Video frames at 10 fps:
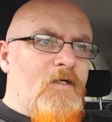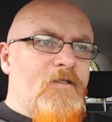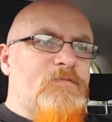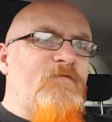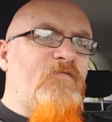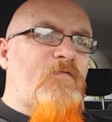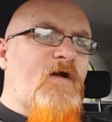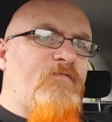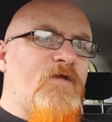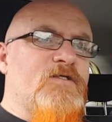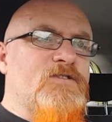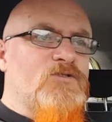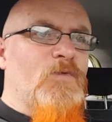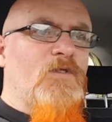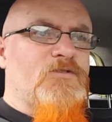It's been 5 years
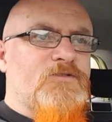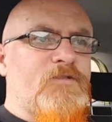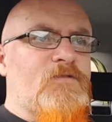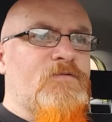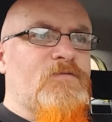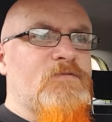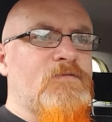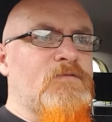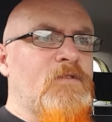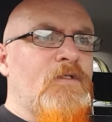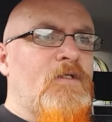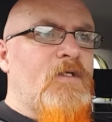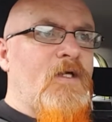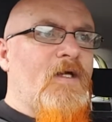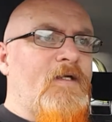since we lost her.
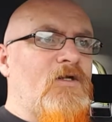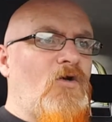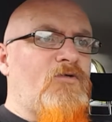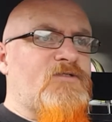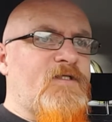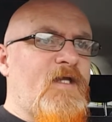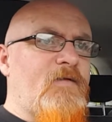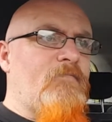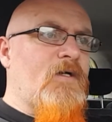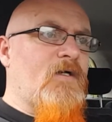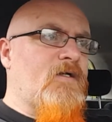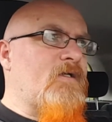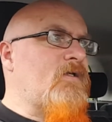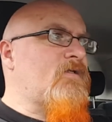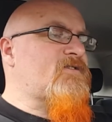And in order to keep
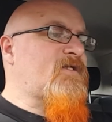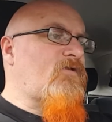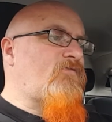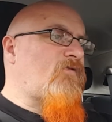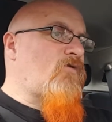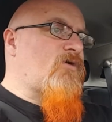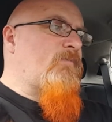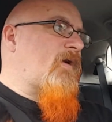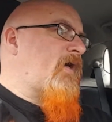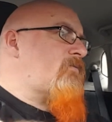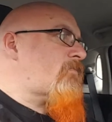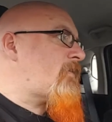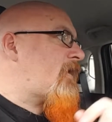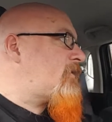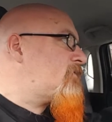myself occupied, my
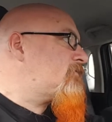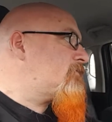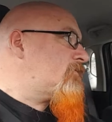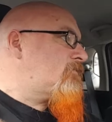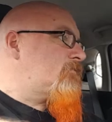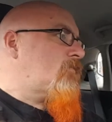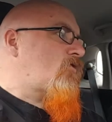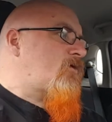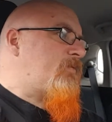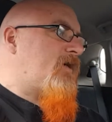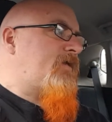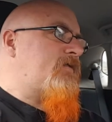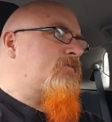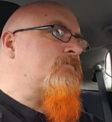mind occupied,